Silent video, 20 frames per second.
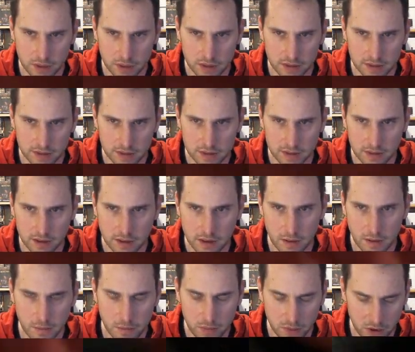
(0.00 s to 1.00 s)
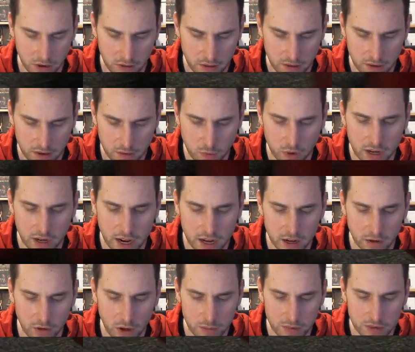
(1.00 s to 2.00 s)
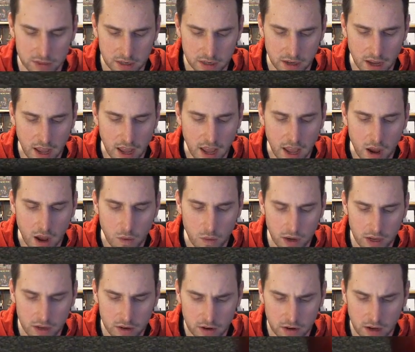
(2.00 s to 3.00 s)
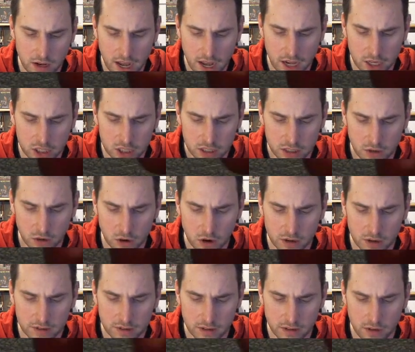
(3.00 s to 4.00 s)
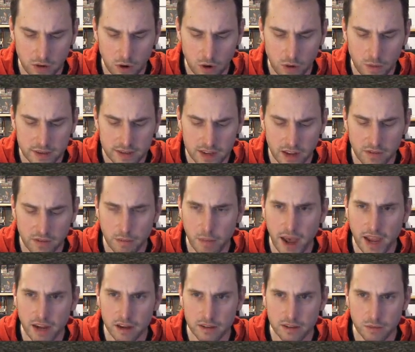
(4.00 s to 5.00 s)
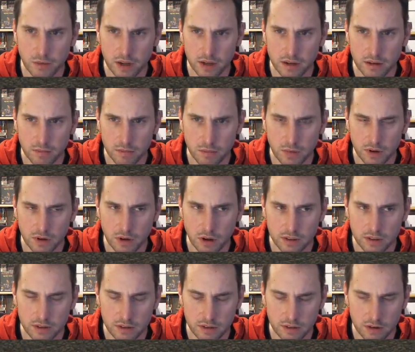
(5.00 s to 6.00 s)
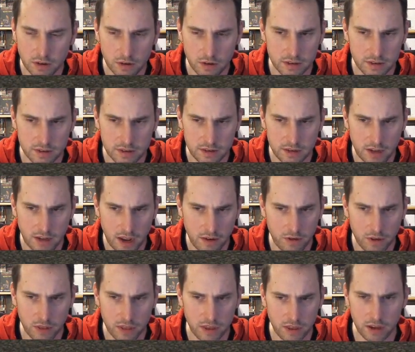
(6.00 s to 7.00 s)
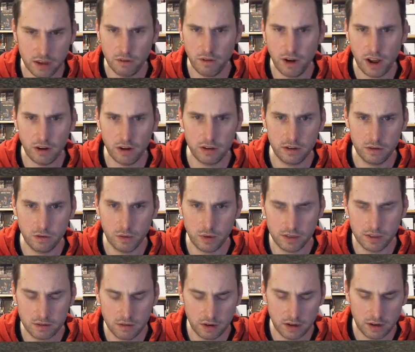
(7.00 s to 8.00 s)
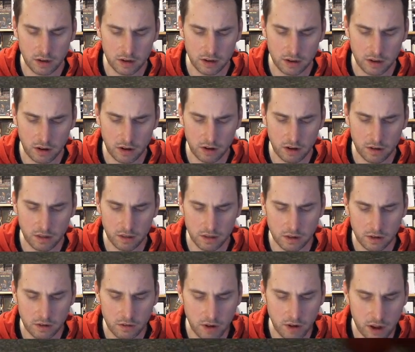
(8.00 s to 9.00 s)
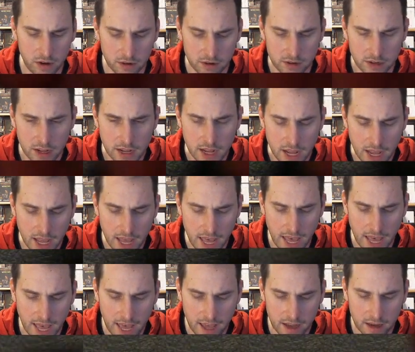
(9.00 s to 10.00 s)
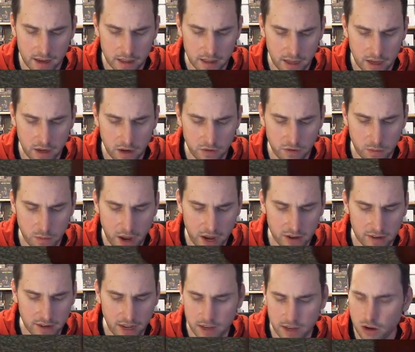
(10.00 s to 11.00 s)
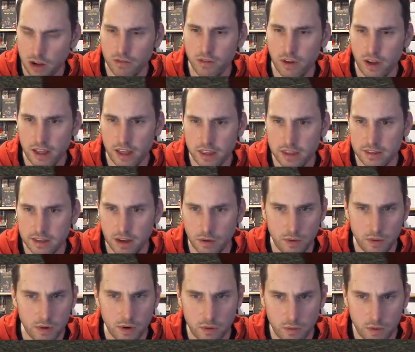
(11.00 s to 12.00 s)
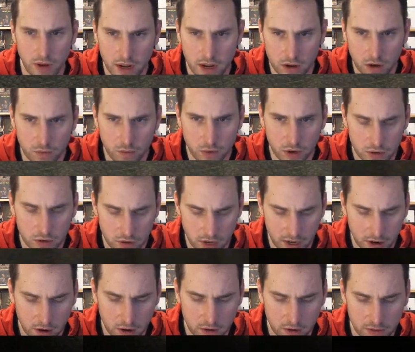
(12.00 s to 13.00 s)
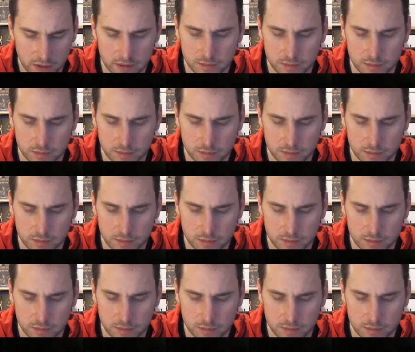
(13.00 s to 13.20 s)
This is the one kind of opposite. When you are large, you always have a -1 because you don't see everything around you, what's going on down on the ground, and then you have a minus, and you have other stuff. I don't want to get all of these.